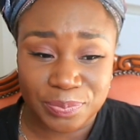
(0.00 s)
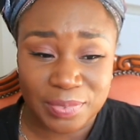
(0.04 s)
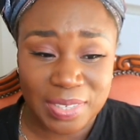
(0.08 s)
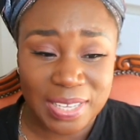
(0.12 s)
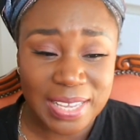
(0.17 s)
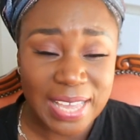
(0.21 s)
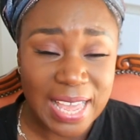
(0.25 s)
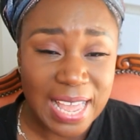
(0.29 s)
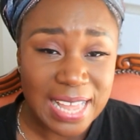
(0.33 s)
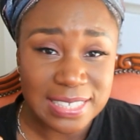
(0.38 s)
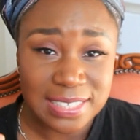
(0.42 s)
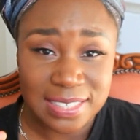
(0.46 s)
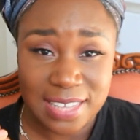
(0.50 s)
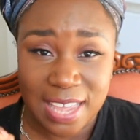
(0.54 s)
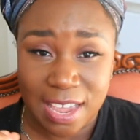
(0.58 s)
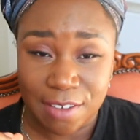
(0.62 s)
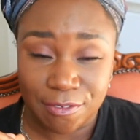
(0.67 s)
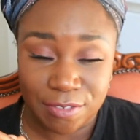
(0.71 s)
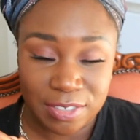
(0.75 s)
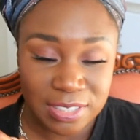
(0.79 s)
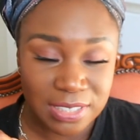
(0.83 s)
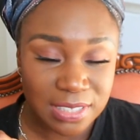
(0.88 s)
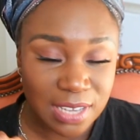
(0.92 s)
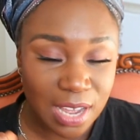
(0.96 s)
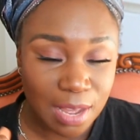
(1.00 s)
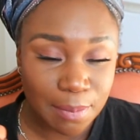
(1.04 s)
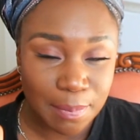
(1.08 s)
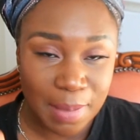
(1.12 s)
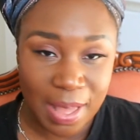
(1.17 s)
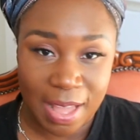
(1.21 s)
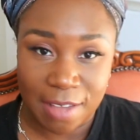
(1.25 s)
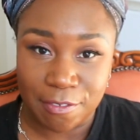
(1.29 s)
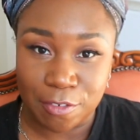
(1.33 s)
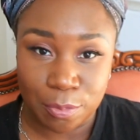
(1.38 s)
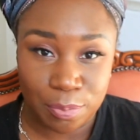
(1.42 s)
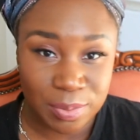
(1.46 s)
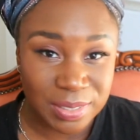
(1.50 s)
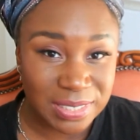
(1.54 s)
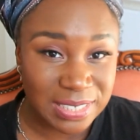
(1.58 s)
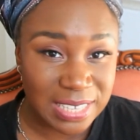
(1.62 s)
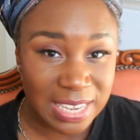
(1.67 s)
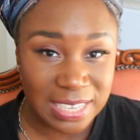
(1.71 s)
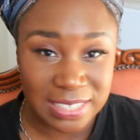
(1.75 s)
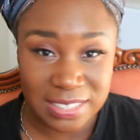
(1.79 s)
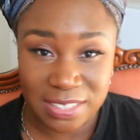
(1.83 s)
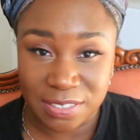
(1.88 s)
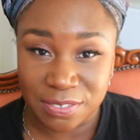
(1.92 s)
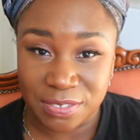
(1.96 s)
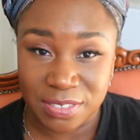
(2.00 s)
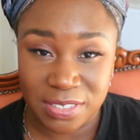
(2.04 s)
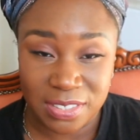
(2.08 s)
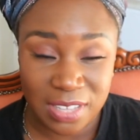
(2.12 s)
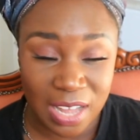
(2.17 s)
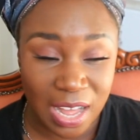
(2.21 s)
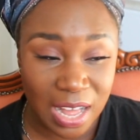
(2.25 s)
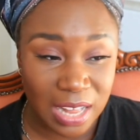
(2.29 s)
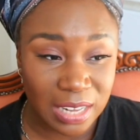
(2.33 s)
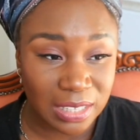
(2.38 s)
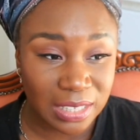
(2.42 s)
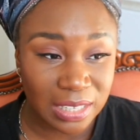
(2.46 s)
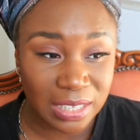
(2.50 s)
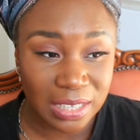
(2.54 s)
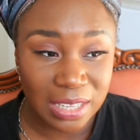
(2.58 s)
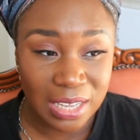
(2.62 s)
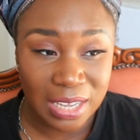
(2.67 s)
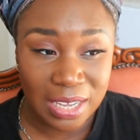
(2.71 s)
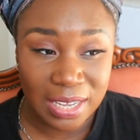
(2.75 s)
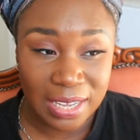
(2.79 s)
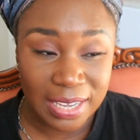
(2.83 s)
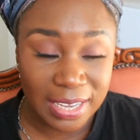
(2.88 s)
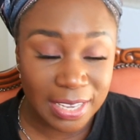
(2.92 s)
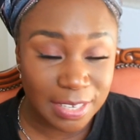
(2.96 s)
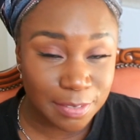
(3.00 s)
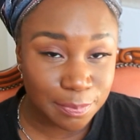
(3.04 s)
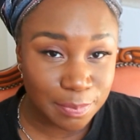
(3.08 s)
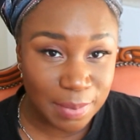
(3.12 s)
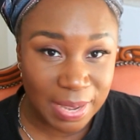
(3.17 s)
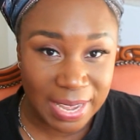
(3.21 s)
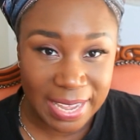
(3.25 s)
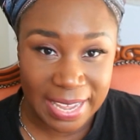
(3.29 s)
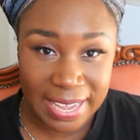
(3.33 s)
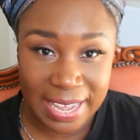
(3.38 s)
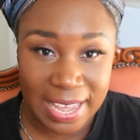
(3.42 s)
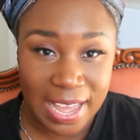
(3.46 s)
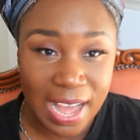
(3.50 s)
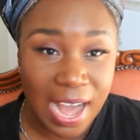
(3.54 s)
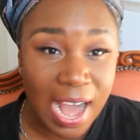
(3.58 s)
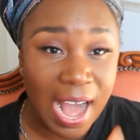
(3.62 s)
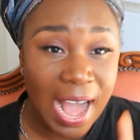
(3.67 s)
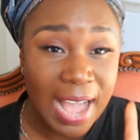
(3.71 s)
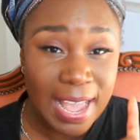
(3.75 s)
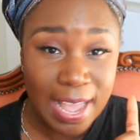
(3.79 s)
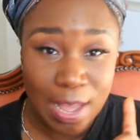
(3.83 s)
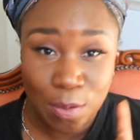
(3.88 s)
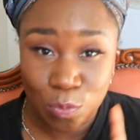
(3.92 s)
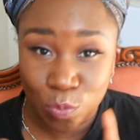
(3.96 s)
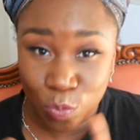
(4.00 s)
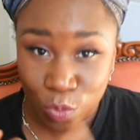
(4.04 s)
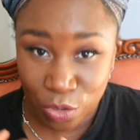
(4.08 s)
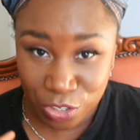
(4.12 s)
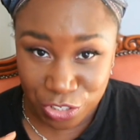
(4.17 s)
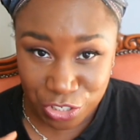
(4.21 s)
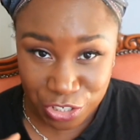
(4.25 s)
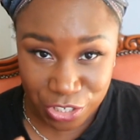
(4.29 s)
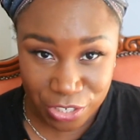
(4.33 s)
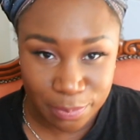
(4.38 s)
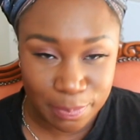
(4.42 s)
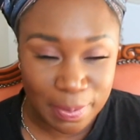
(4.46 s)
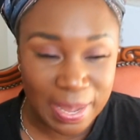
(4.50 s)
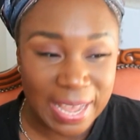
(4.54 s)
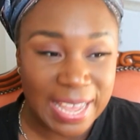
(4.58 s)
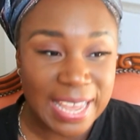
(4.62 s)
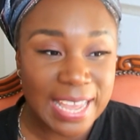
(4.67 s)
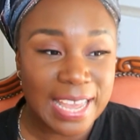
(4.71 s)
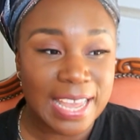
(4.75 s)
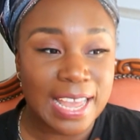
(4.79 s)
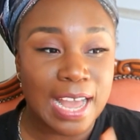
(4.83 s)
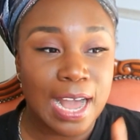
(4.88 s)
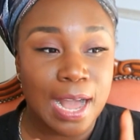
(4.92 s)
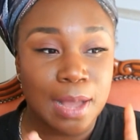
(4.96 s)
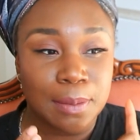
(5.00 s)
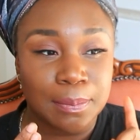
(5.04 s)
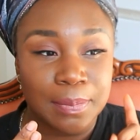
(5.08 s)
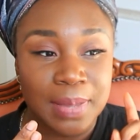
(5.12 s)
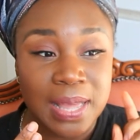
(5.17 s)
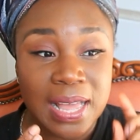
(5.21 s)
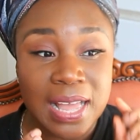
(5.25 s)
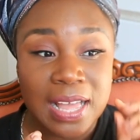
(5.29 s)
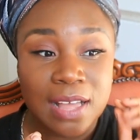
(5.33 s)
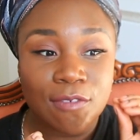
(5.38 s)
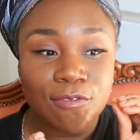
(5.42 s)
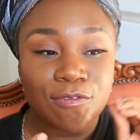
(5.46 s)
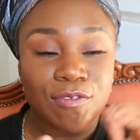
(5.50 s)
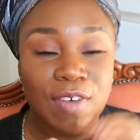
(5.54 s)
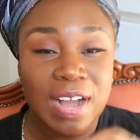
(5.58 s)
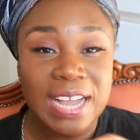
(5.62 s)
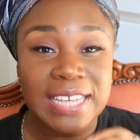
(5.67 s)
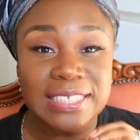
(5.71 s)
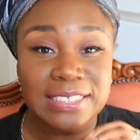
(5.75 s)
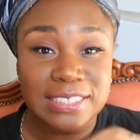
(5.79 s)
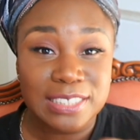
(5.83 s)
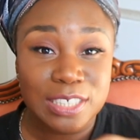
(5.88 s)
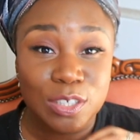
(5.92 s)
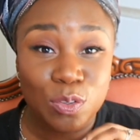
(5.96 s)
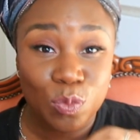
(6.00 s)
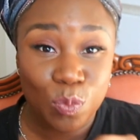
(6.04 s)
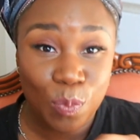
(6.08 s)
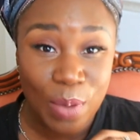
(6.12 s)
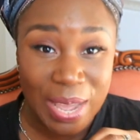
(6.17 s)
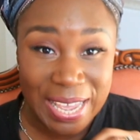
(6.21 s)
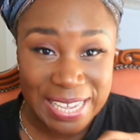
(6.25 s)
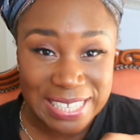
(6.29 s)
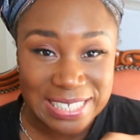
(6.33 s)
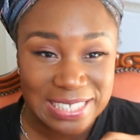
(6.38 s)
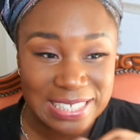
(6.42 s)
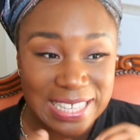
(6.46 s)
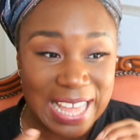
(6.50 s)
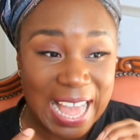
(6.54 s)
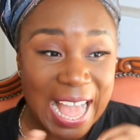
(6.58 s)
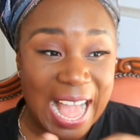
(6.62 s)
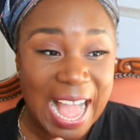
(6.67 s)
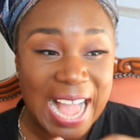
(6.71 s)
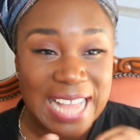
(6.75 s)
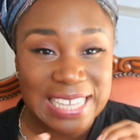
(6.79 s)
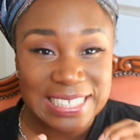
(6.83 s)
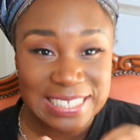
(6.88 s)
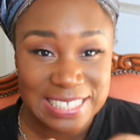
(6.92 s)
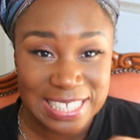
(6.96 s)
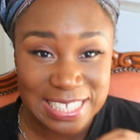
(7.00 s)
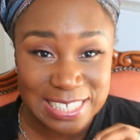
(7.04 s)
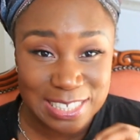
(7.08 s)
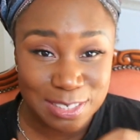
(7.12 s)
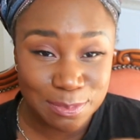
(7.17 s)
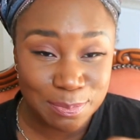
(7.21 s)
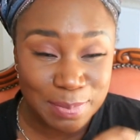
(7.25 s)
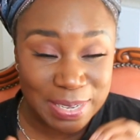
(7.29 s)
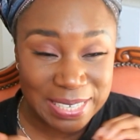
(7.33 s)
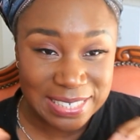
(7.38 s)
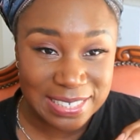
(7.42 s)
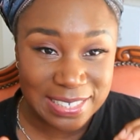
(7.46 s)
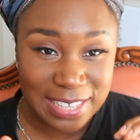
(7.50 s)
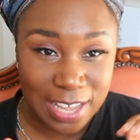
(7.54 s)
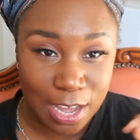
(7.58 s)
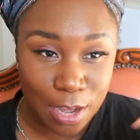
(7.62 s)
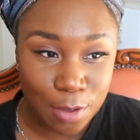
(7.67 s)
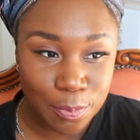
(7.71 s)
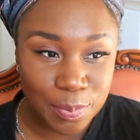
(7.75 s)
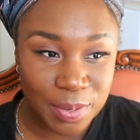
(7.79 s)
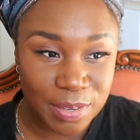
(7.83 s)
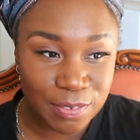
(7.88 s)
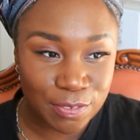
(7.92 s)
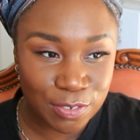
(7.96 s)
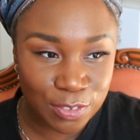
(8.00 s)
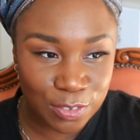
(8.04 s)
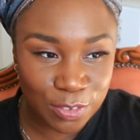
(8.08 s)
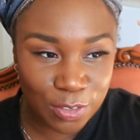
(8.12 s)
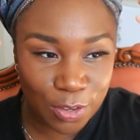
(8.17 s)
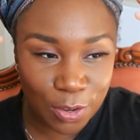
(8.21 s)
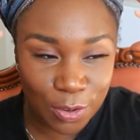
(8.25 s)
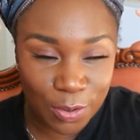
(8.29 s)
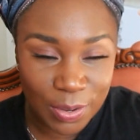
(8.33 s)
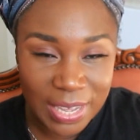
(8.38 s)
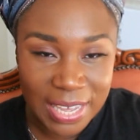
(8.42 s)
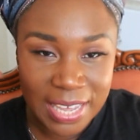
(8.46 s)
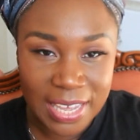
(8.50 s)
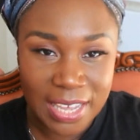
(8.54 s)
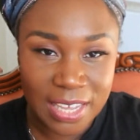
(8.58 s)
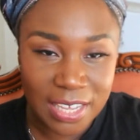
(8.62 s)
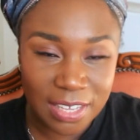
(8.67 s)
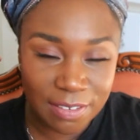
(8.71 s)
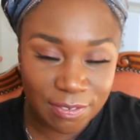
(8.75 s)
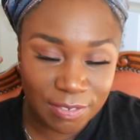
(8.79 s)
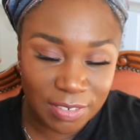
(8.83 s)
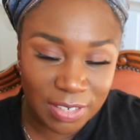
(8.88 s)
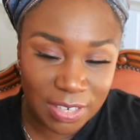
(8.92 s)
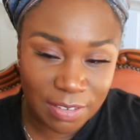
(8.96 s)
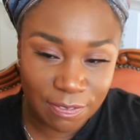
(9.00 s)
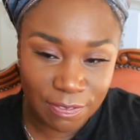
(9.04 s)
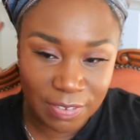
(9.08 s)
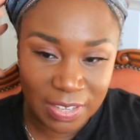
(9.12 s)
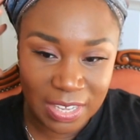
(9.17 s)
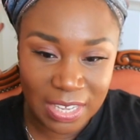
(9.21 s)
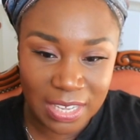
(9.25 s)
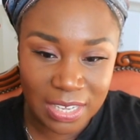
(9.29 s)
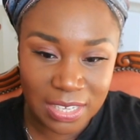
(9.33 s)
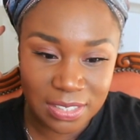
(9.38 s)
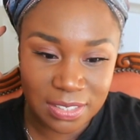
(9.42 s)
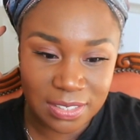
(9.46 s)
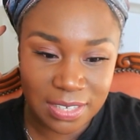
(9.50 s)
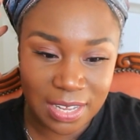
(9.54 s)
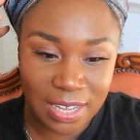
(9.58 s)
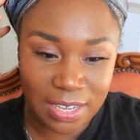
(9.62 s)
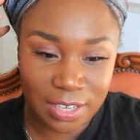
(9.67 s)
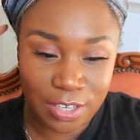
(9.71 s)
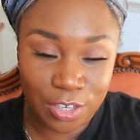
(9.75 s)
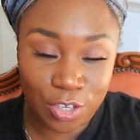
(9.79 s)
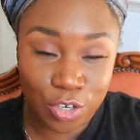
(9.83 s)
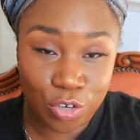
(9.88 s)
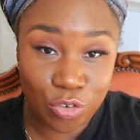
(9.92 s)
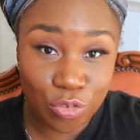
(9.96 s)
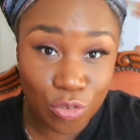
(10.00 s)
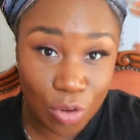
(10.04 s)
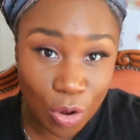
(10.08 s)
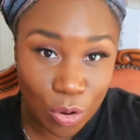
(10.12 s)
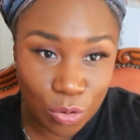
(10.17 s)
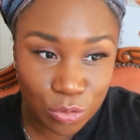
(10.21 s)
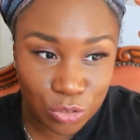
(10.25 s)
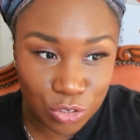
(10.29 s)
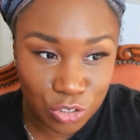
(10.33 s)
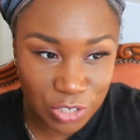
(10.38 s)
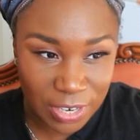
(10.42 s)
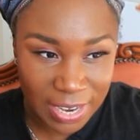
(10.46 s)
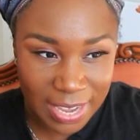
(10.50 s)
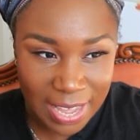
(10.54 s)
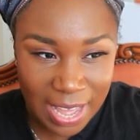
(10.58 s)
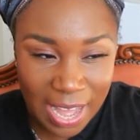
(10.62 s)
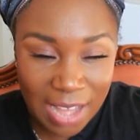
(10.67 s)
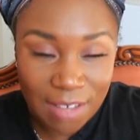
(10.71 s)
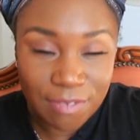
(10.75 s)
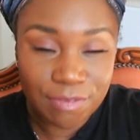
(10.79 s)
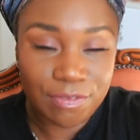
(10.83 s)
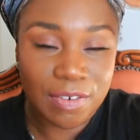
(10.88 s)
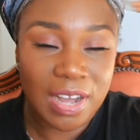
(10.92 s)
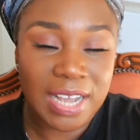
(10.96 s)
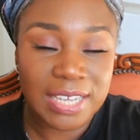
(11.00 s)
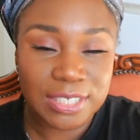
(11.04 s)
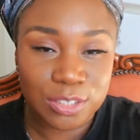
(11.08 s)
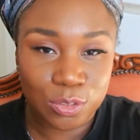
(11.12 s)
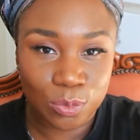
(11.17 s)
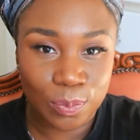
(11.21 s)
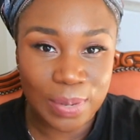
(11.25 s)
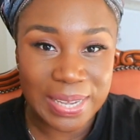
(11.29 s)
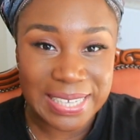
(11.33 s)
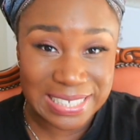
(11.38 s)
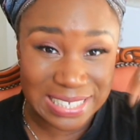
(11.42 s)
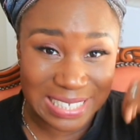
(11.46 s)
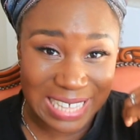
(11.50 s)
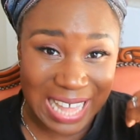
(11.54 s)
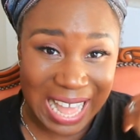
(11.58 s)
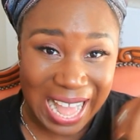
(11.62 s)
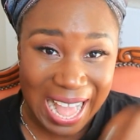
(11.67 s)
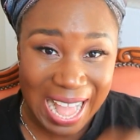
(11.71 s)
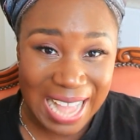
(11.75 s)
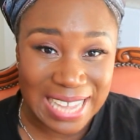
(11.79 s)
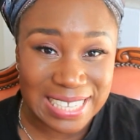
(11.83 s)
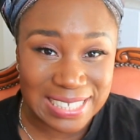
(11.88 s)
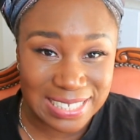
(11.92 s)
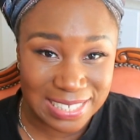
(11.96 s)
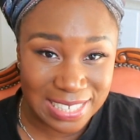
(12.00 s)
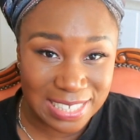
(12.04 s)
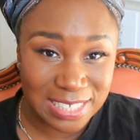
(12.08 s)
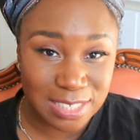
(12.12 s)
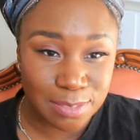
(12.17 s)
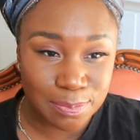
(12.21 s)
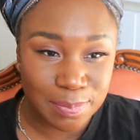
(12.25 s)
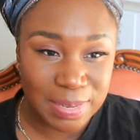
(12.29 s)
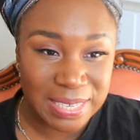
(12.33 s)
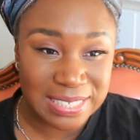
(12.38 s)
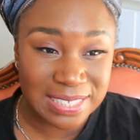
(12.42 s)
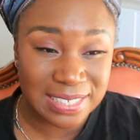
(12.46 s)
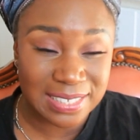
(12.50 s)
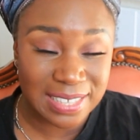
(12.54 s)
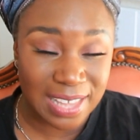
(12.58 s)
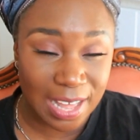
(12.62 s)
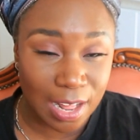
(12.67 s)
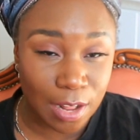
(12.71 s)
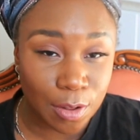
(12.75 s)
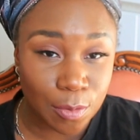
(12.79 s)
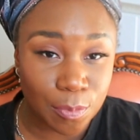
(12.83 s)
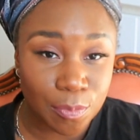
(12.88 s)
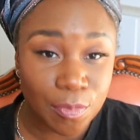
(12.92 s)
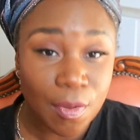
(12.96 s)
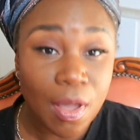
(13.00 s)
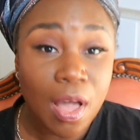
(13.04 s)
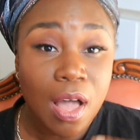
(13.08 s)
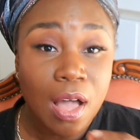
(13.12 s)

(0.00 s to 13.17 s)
Yes, every time I have a protective style in my hair, I am washing my hair. I'm finding ways to access my scalp, even if it is like a crochet, I find ways to access my scalp